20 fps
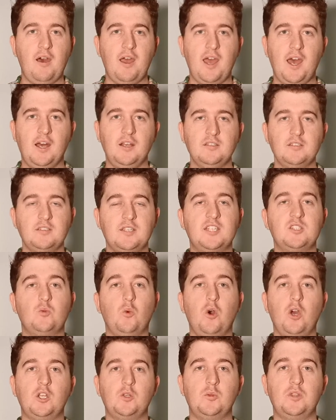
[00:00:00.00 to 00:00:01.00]

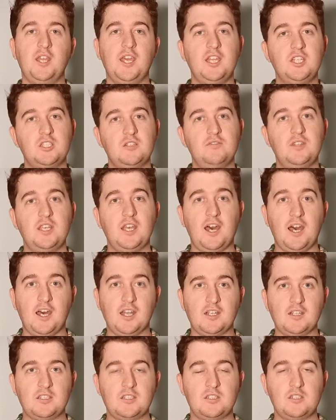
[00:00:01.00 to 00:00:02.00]
Powerhouse has worked with each of
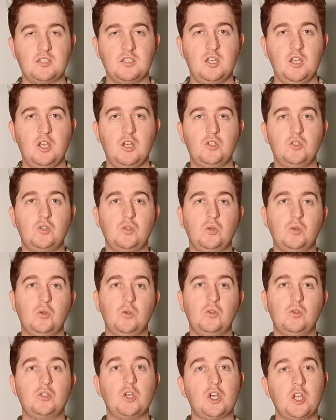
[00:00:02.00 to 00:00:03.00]
the artists
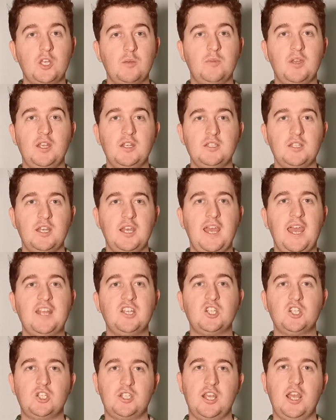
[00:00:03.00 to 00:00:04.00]
to document
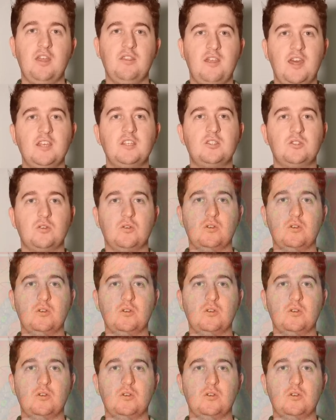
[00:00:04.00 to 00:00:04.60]
and to share their